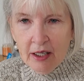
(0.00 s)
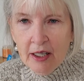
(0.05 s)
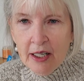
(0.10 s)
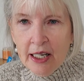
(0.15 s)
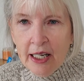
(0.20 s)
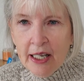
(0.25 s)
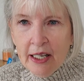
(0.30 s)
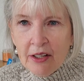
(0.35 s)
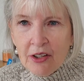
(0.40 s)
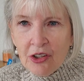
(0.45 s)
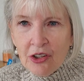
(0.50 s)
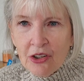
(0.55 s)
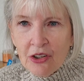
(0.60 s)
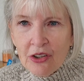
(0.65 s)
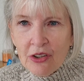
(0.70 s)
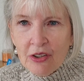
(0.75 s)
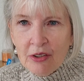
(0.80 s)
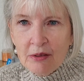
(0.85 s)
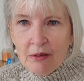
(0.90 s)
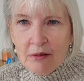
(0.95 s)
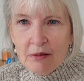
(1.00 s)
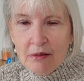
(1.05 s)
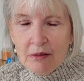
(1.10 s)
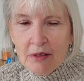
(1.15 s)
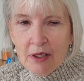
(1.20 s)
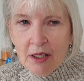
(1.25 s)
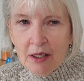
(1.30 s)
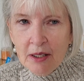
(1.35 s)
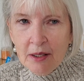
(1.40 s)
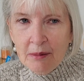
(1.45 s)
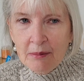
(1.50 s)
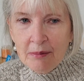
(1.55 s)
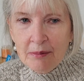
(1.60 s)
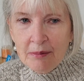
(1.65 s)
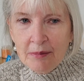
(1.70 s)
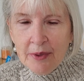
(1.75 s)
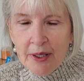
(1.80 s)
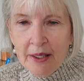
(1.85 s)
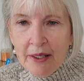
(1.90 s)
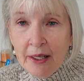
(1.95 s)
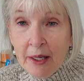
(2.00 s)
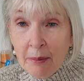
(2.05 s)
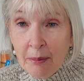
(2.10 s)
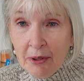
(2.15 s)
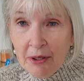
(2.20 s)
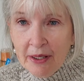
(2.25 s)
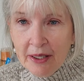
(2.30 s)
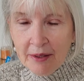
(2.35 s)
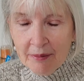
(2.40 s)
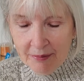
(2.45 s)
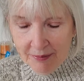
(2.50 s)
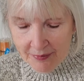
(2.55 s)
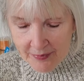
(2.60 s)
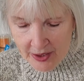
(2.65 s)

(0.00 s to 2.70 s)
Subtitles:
at her enabling.